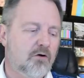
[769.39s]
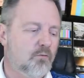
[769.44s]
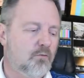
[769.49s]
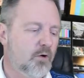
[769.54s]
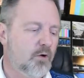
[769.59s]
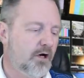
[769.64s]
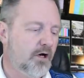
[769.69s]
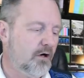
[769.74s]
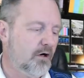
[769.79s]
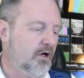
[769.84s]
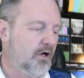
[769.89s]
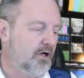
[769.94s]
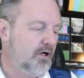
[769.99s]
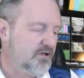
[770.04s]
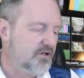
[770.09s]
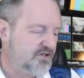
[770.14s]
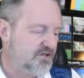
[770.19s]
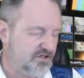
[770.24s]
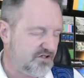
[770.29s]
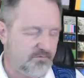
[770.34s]
where
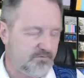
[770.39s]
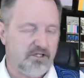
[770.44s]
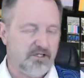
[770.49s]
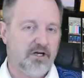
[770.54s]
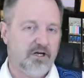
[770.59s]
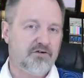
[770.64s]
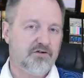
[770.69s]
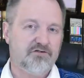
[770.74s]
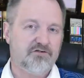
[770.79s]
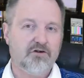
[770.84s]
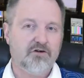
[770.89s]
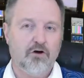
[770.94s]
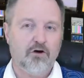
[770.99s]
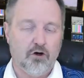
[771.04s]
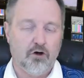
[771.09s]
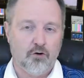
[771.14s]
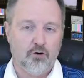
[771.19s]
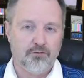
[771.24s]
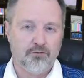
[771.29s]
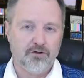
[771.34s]
CBS
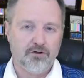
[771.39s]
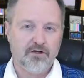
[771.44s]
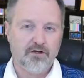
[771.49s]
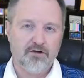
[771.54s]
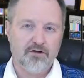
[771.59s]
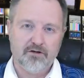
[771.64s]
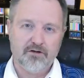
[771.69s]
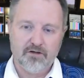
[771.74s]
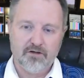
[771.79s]
owned